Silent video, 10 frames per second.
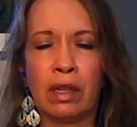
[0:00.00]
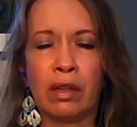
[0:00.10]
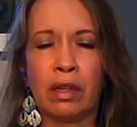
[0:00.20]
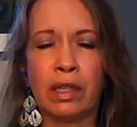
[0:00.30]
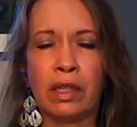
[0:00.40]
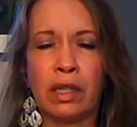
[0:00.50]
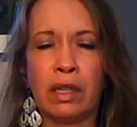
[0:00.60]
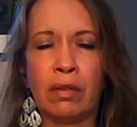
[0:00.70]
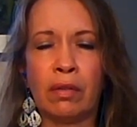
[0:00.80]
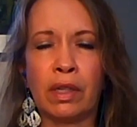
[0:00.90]
You're
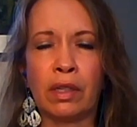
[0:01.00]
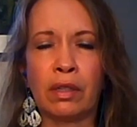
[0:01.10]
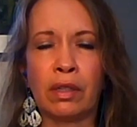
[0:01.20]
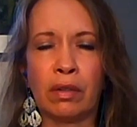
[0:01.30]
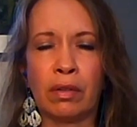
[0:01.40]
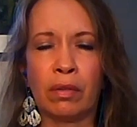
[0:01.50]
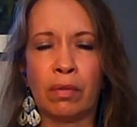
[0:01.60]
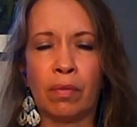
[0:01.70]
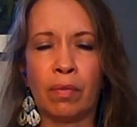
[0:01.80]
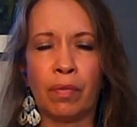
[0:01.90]
continuing
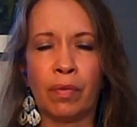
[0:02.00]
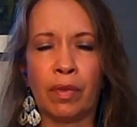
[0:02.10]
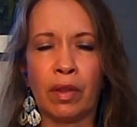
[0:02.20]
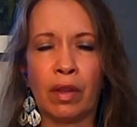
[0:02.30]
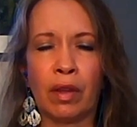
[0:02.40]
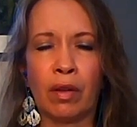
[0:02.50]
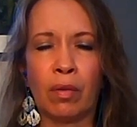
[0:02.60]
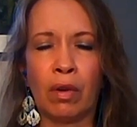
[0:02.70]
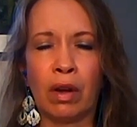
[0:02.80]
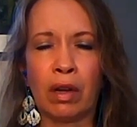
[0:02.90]
to
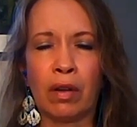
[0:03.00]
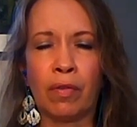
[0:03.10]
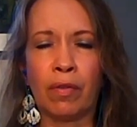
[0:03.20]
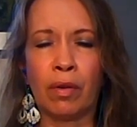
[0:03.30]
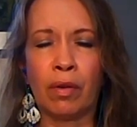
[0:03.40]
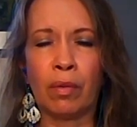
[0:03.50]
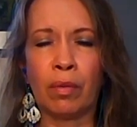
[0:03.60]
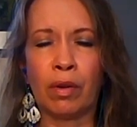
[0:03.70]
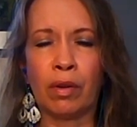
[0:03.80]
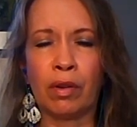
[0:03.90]
walk
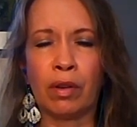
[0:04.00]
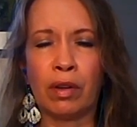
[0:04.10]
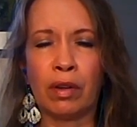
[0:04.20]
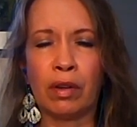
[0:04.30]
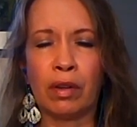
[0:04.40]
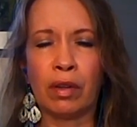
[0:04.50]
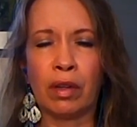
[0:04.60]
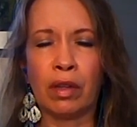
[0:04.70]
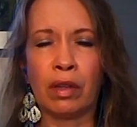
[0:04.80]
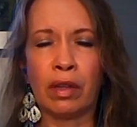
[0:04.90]
forward
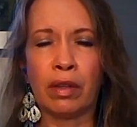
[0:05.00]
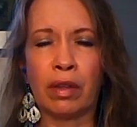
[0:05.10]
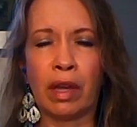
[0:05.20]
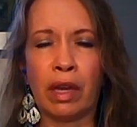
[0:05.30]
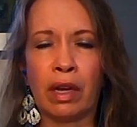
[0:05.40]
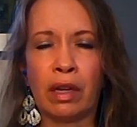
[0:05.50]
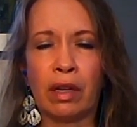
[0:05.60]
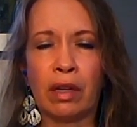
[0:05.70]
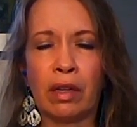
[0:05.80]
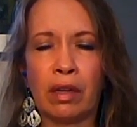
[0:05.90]
in the sand,